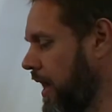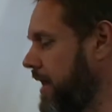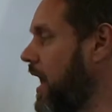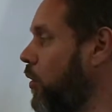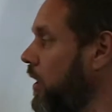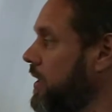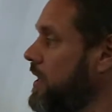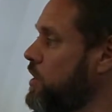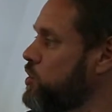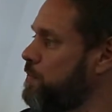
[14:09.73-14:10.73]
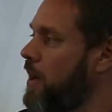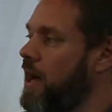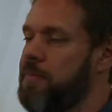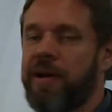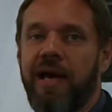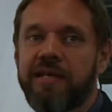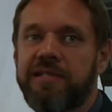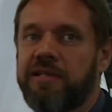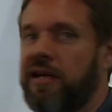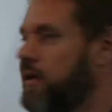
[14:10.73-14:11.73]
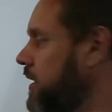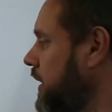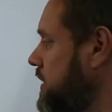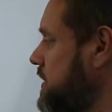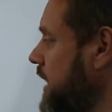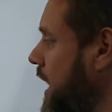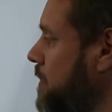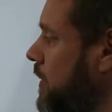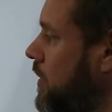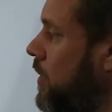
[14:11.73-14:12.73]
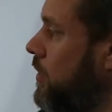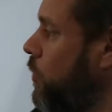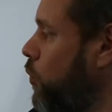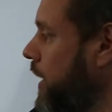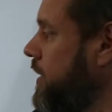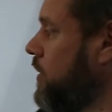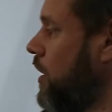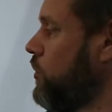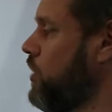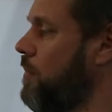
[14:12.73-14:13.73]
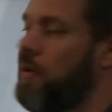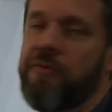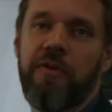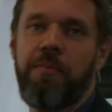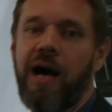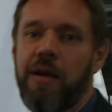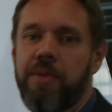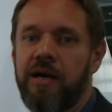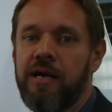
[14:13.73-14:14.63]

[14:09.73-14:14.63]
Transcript: and now each pipe has its name written on top of the pipe.